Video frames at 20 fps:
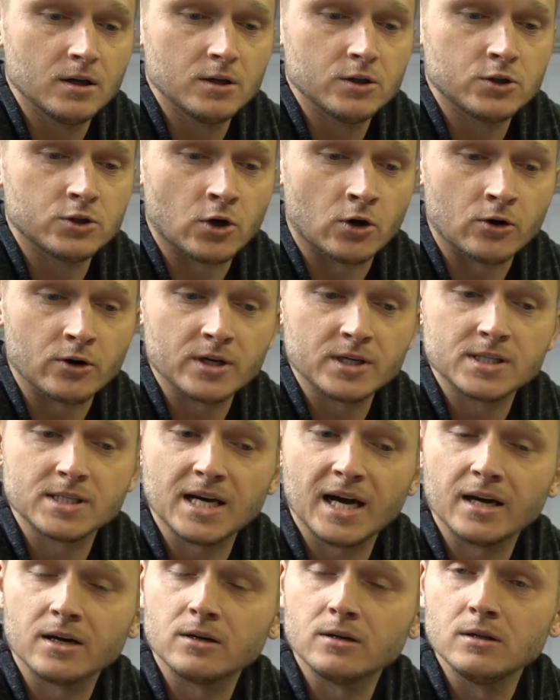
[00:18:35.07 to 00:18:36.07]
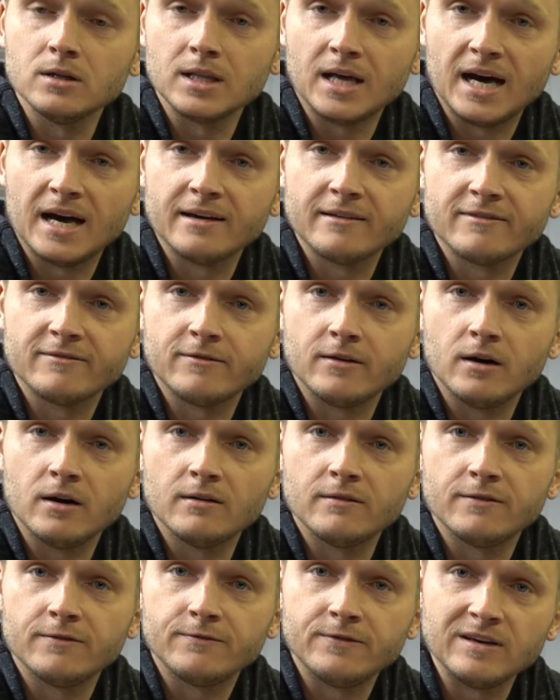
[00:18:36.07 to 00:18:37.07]
torque cycle life
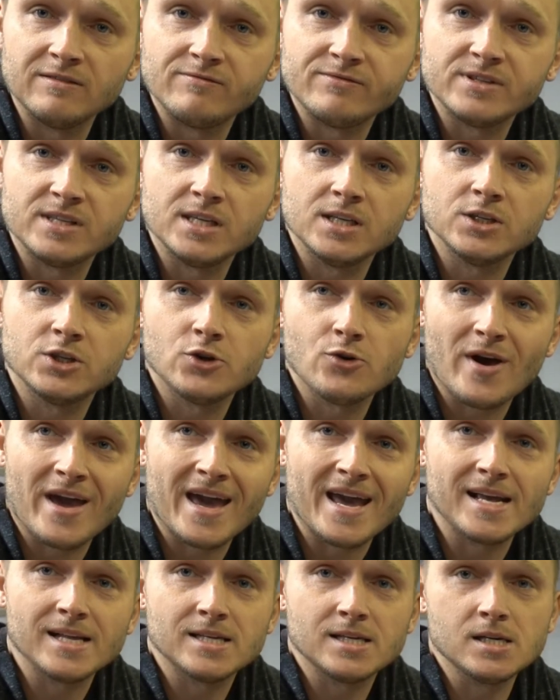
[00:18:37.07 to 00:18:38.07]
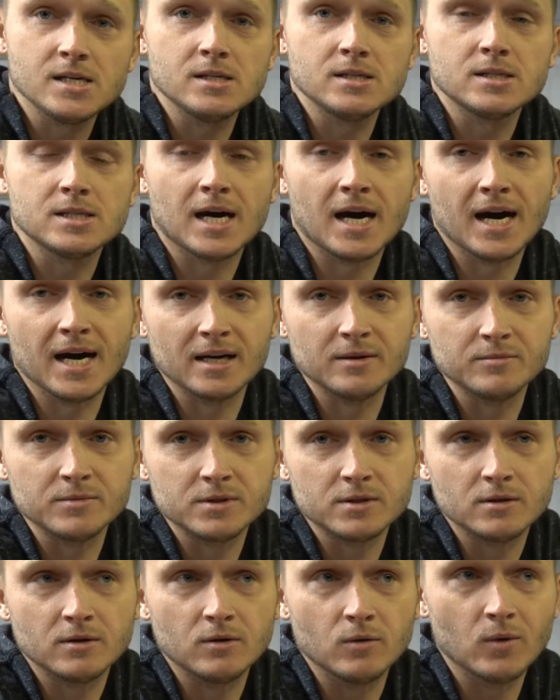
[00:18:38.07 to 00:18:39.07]
of 15 to 18
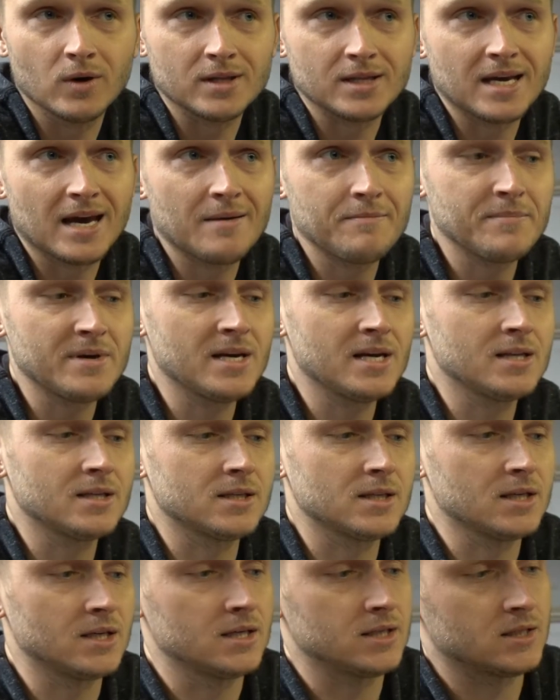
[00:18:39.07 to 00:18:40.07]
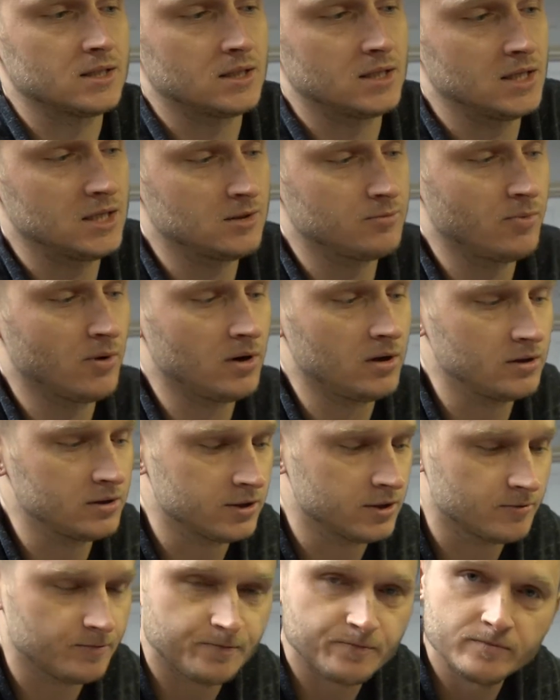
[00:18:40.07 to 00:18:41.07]
times. What that means is these
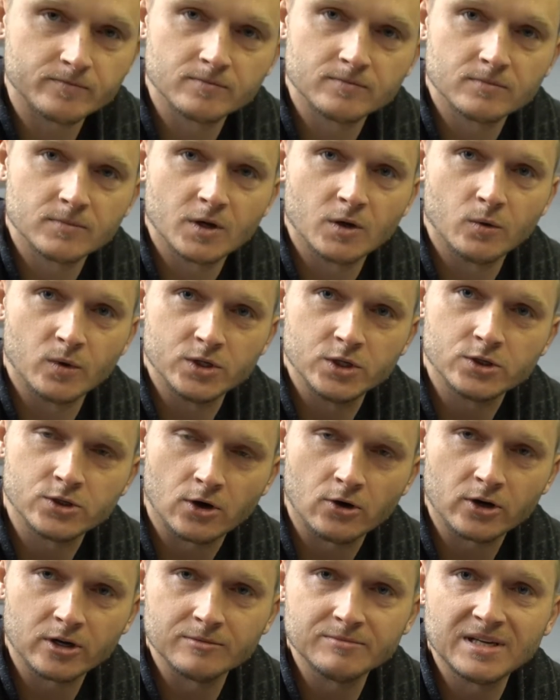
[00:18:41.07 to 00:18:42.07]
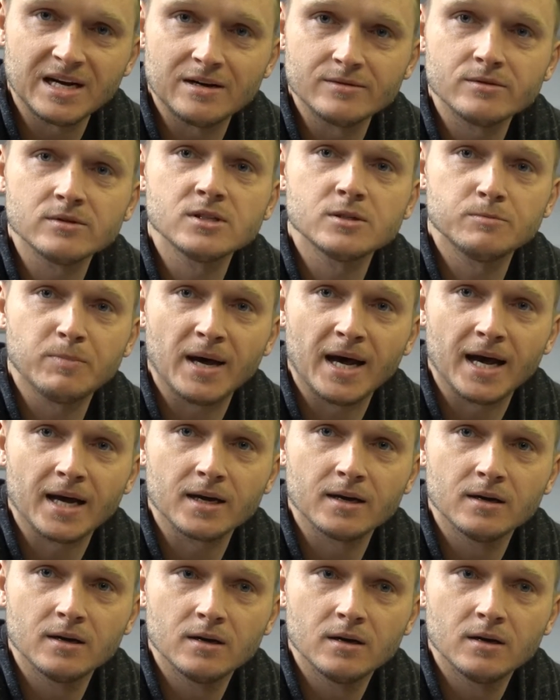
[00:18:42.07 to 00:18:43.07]
bolts, when you torque them down to
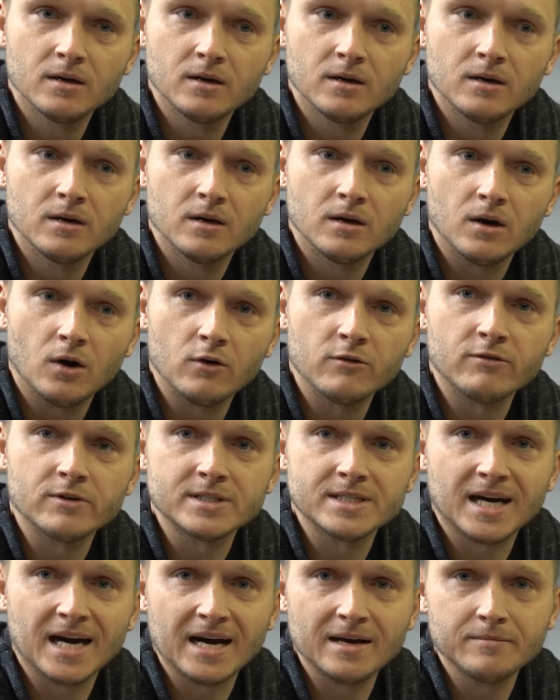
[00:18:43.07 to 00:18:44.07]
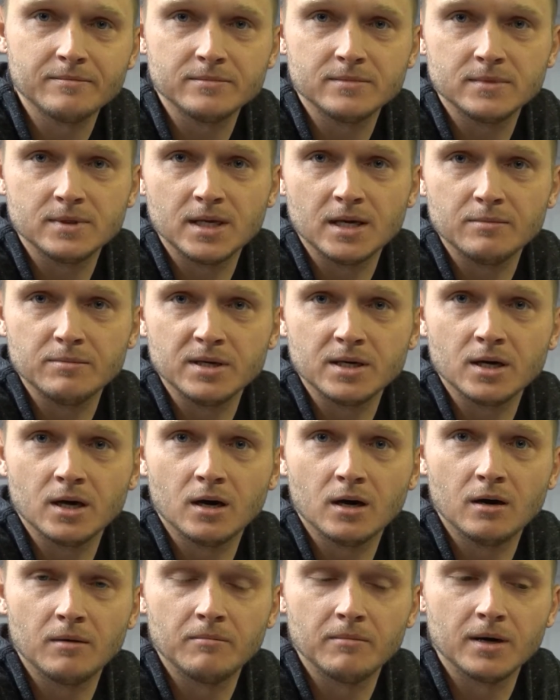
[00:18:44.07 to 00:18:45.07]
spec, over time they
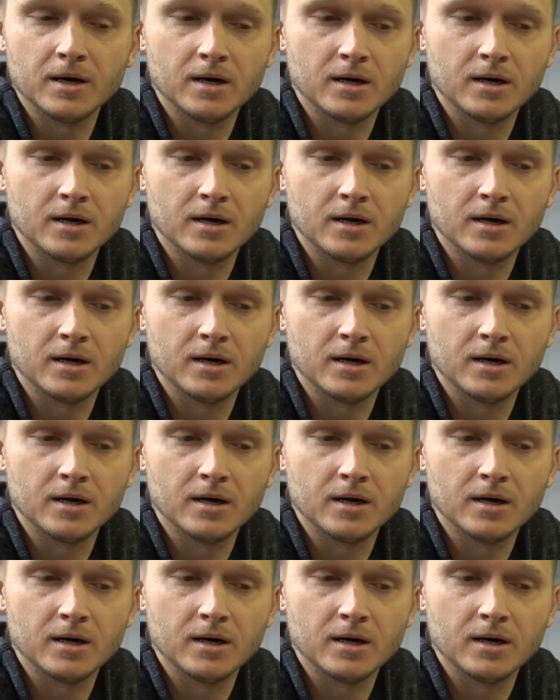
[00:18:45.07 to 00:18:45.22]
become